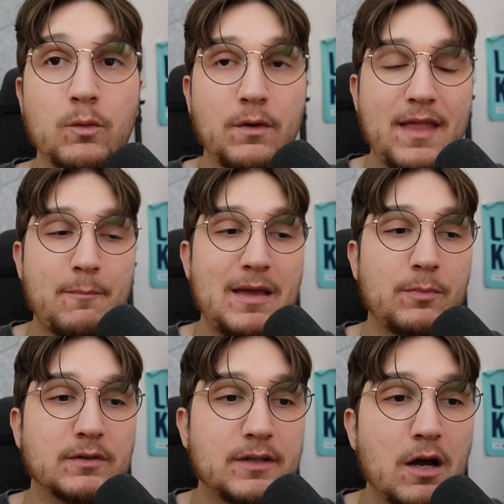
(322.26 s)
the one that
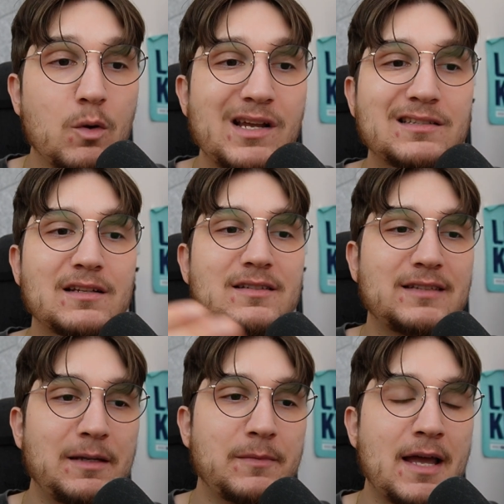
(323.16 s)
people know is the
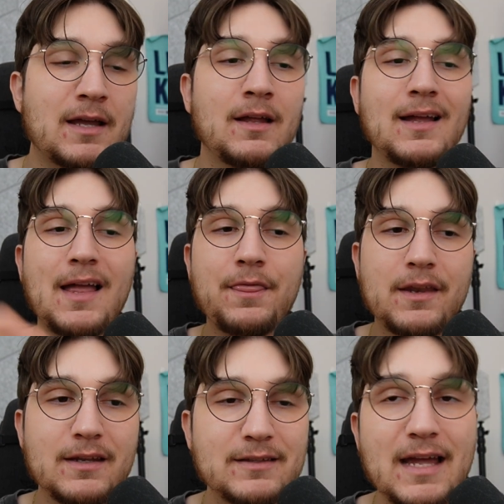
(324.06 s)
Steam Deck and the
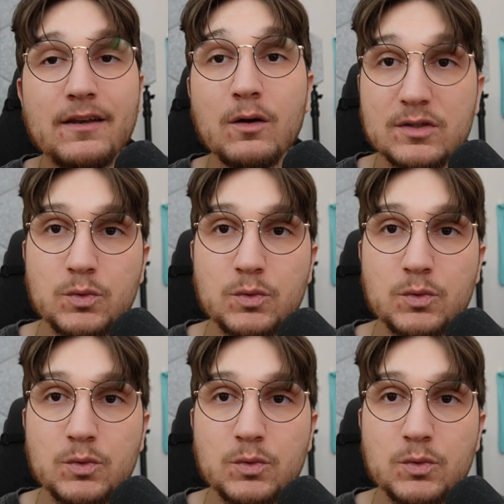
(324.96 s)
Nintendo